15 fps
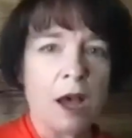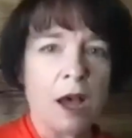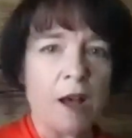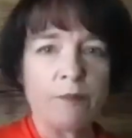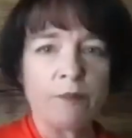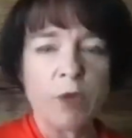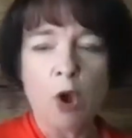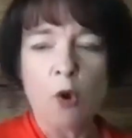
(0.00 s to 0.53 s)

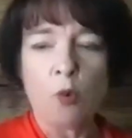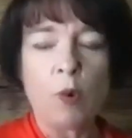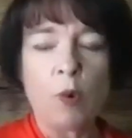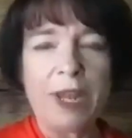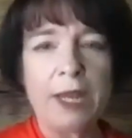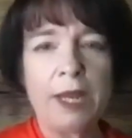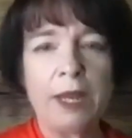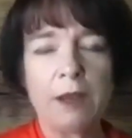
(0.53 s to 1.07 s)
Um,
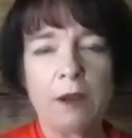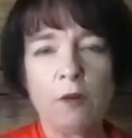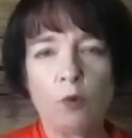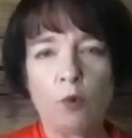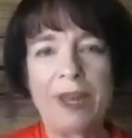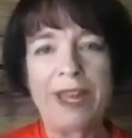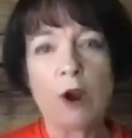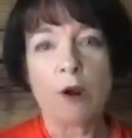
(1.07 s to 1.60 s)
we
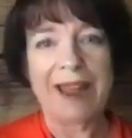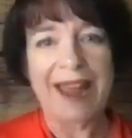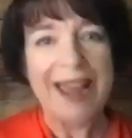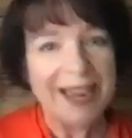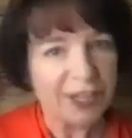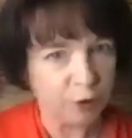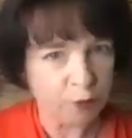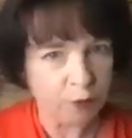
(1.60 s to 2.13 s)
we are
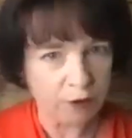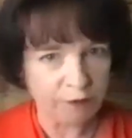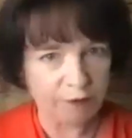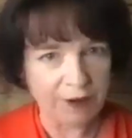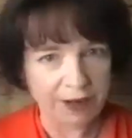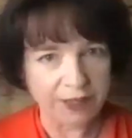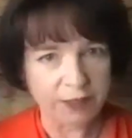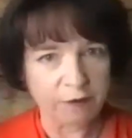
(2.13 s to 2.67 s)
extra
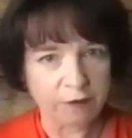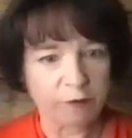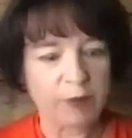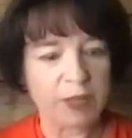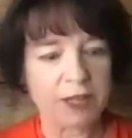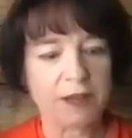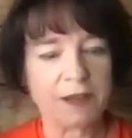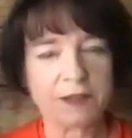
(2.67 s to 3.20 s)
effective
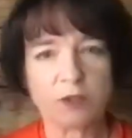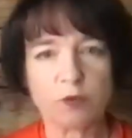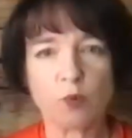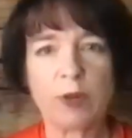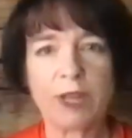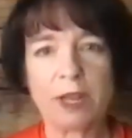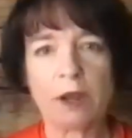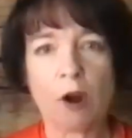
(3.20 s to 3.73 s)
because
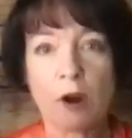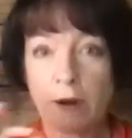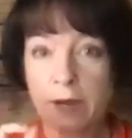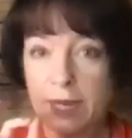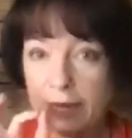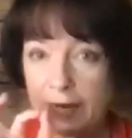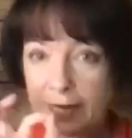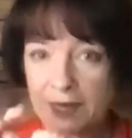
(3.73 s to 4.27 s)
we are
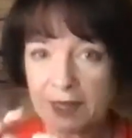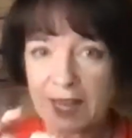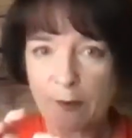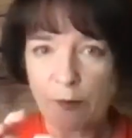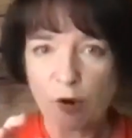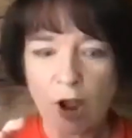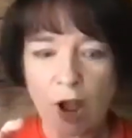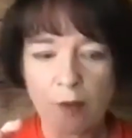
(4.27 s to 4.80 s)
hitting
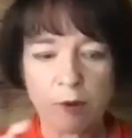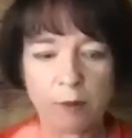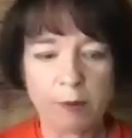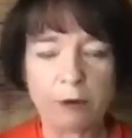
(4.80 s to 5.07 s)
that problem,